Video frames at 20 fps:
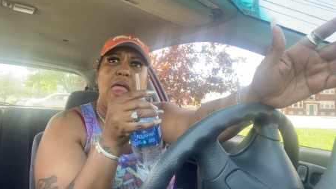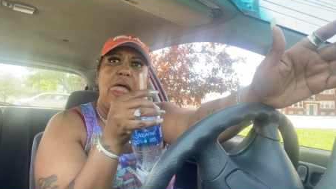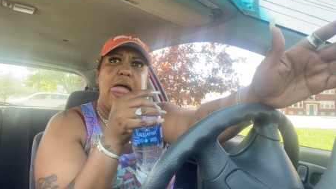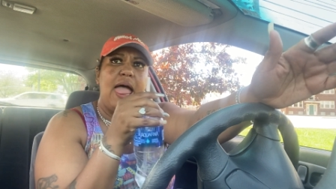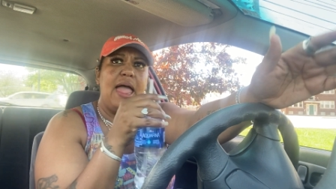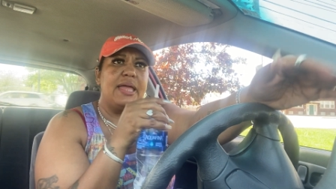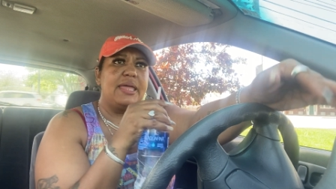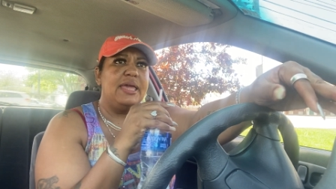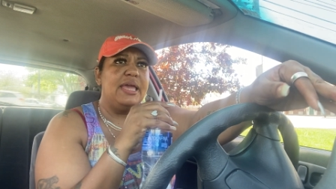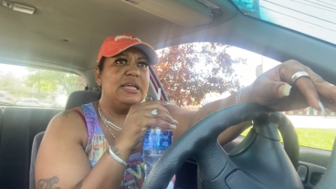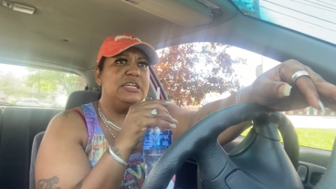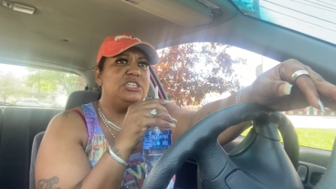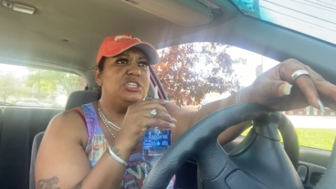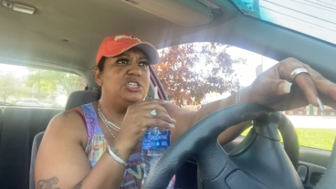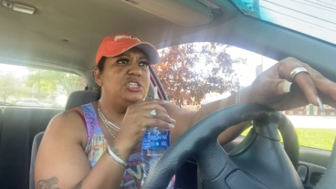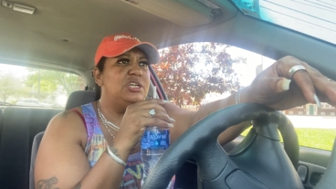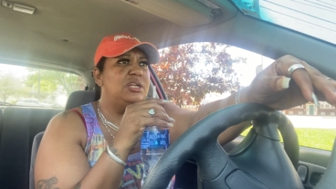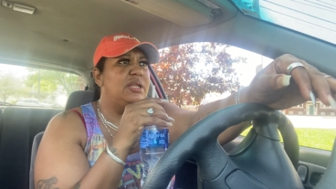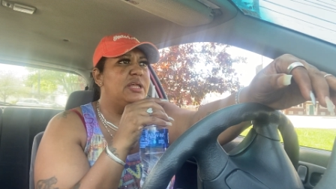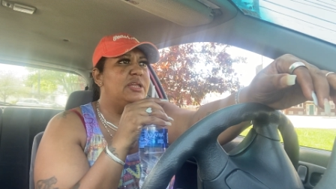I guess
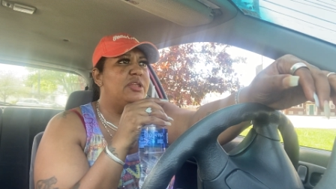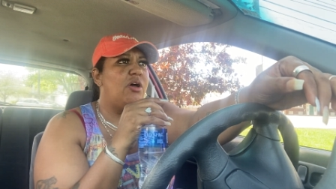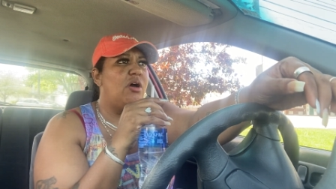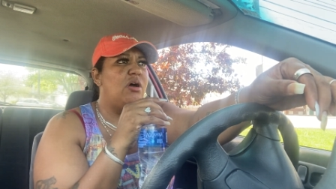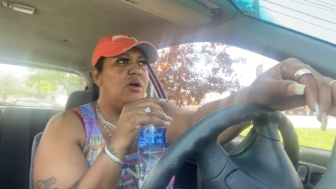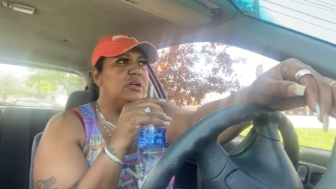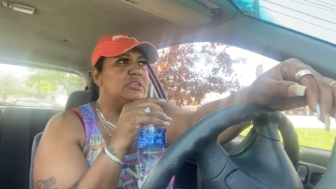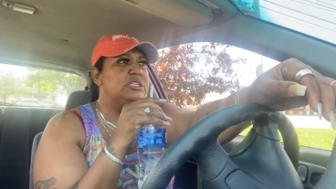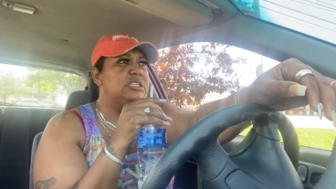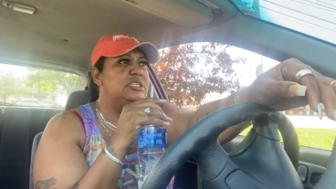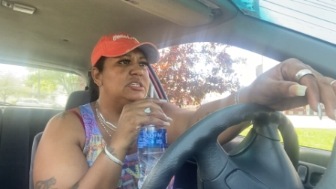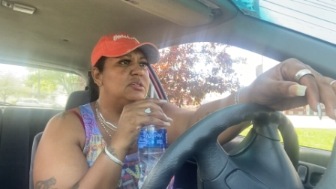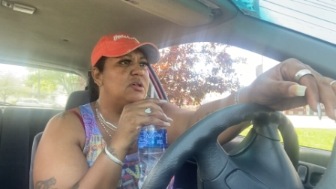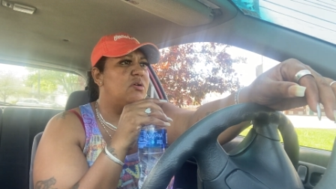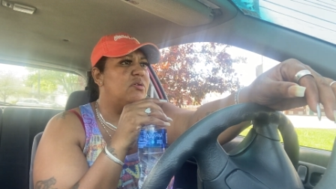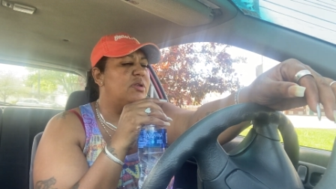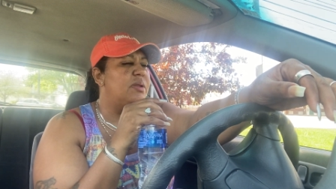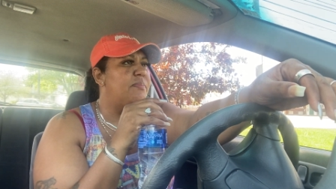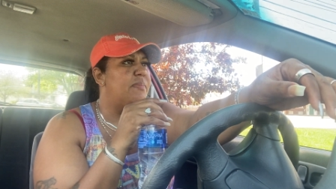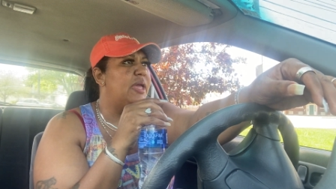chili dogs is
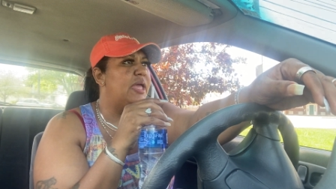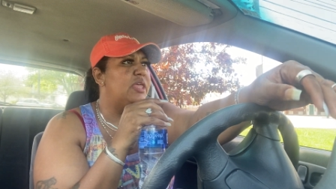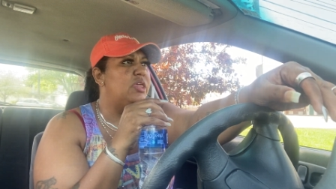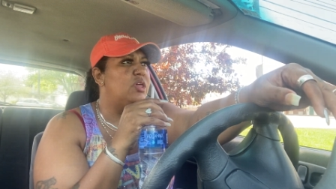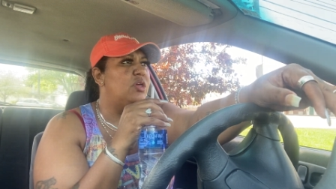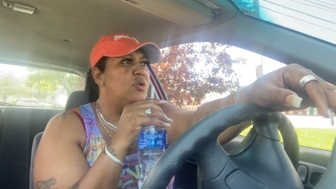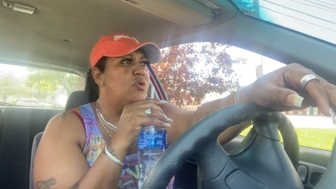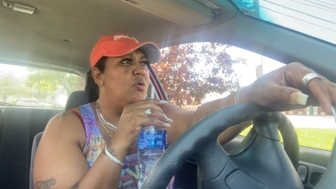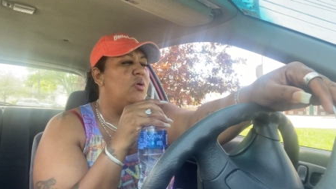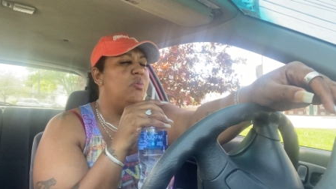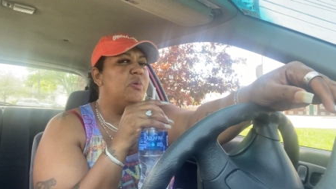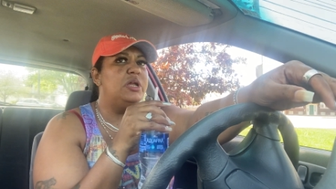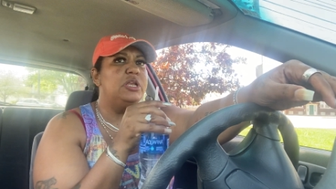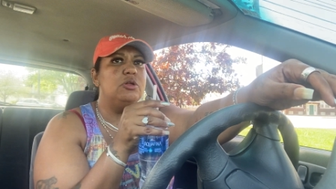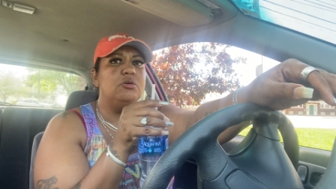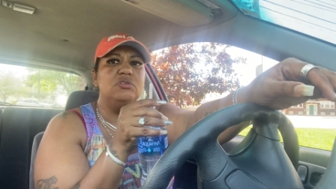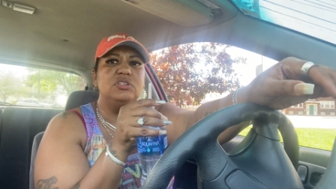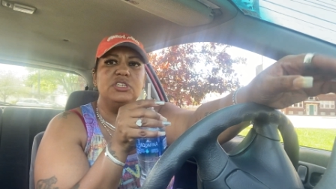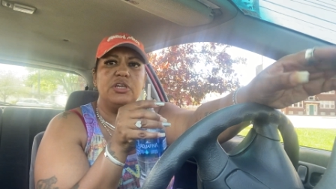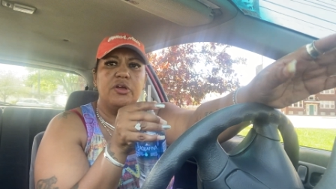on the menu. We
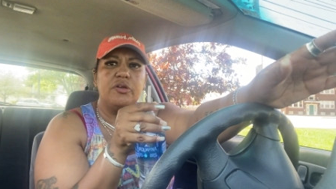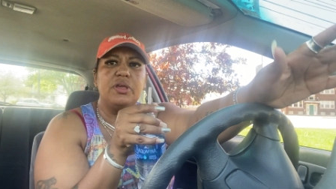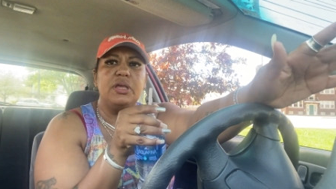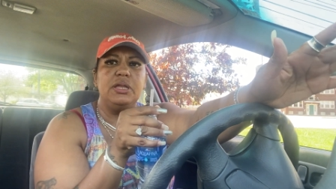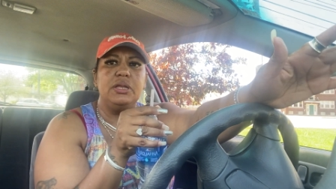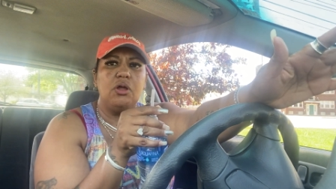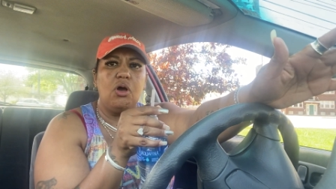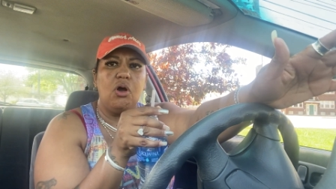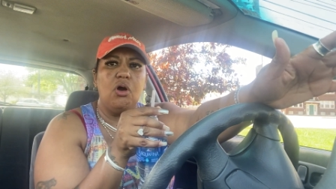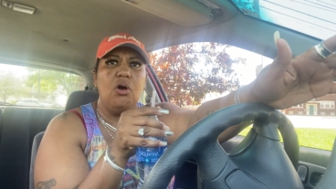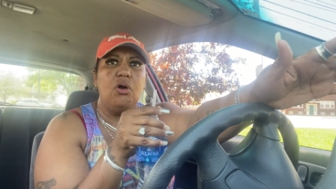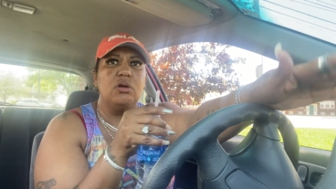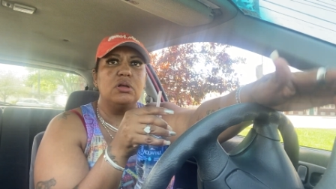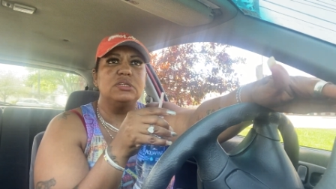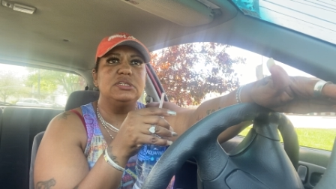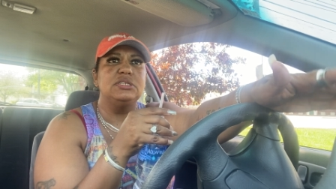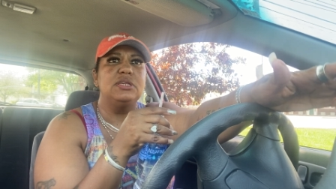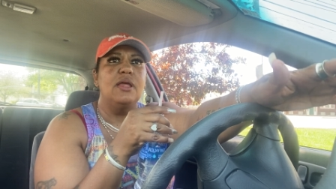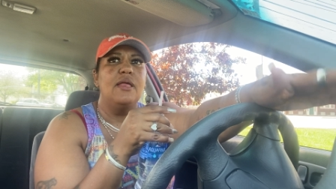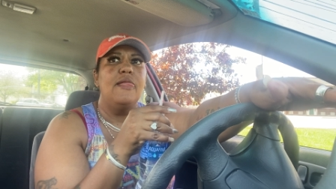do turkey
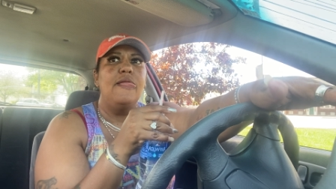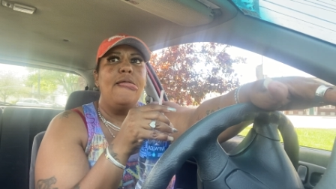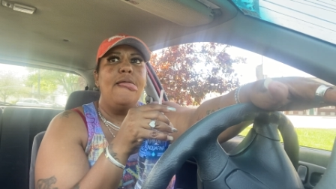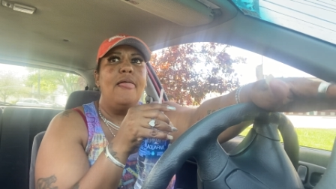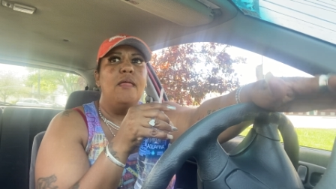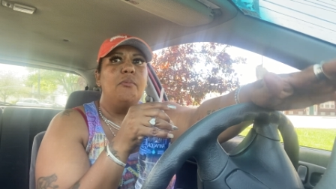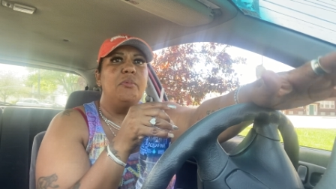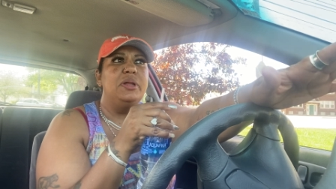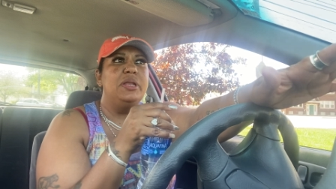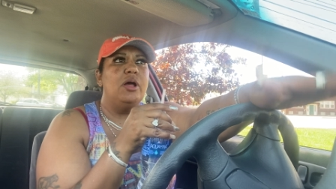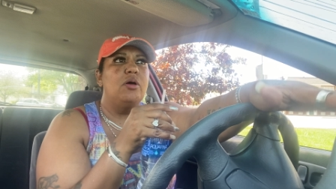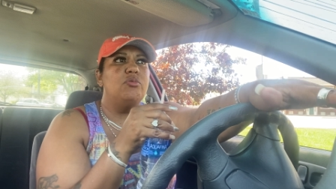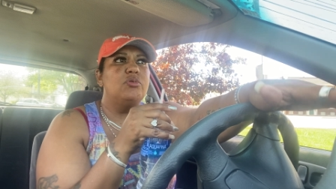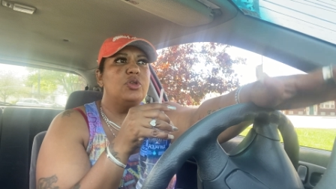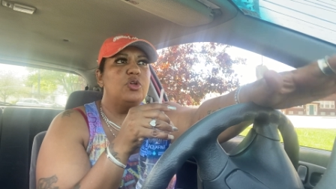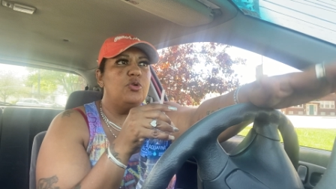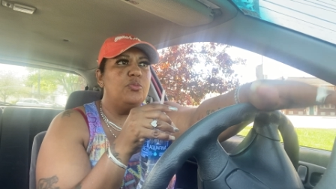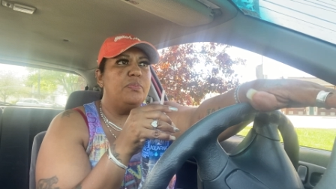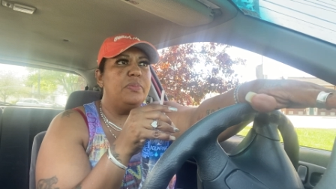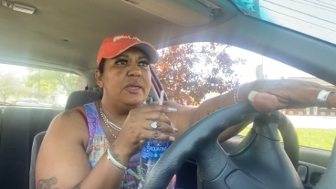dogs. We don't
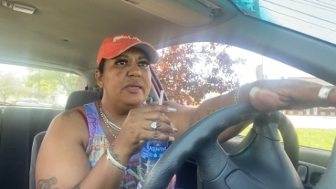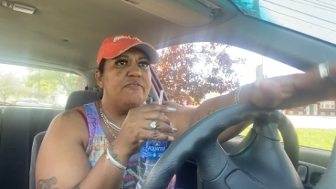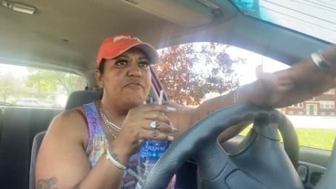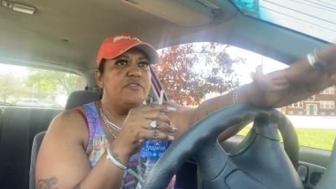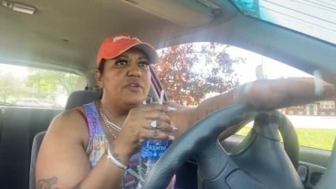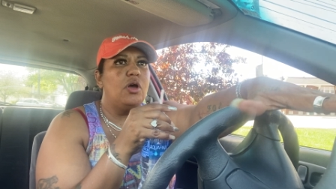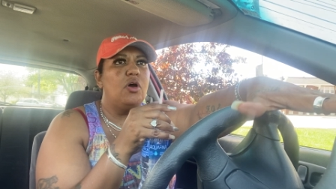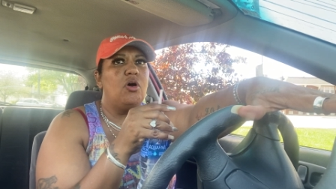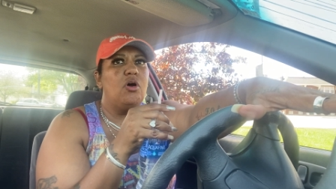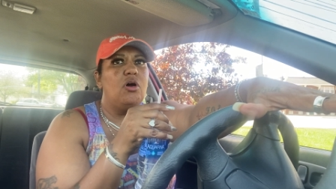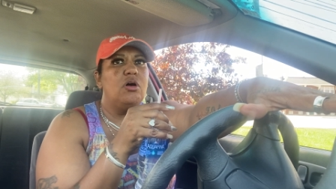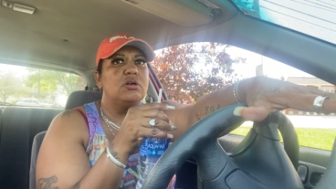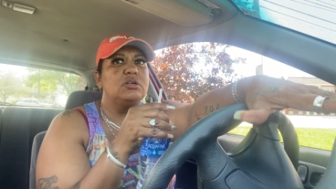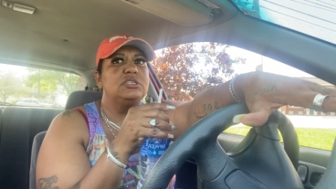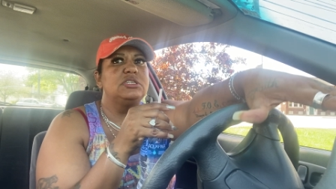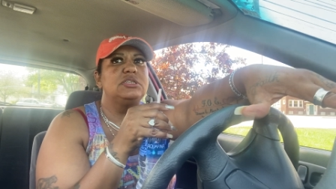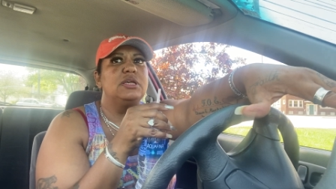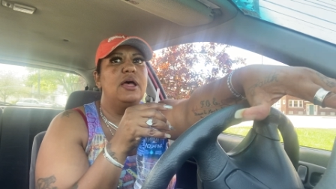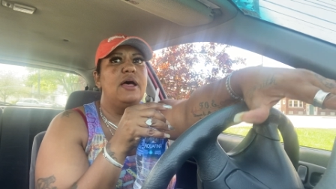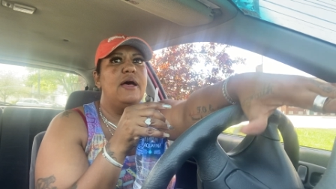do beef
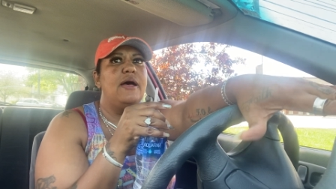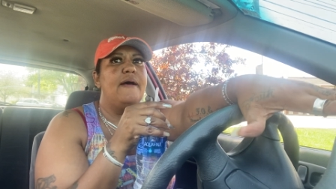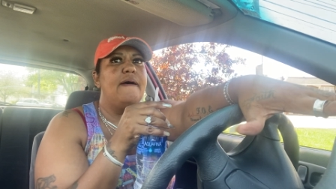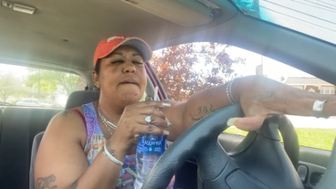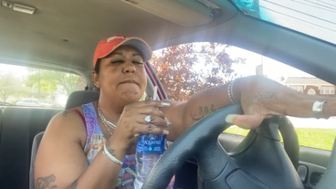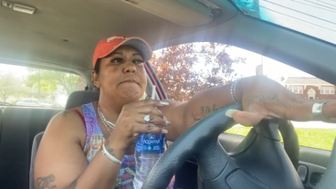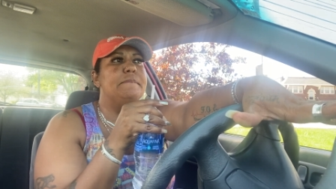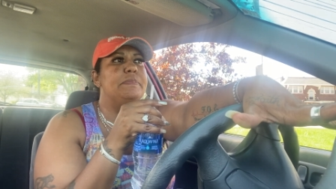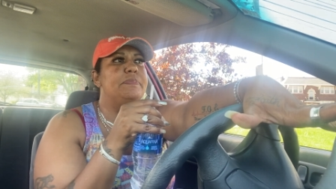dogs. Um,